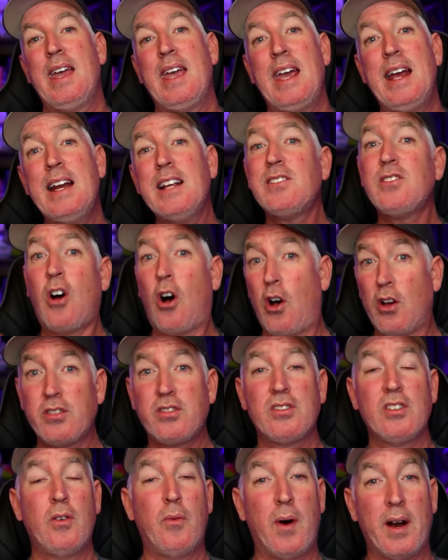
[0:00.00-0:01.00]
It is
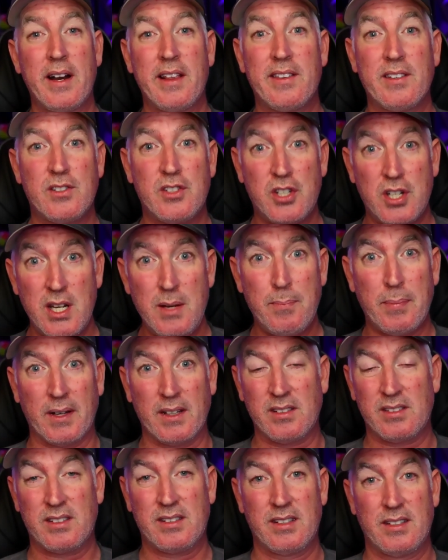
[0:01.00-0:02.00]
also one of the
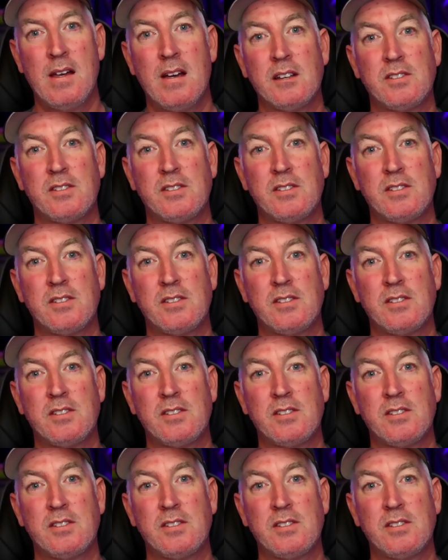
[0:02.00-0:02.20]
cheapest.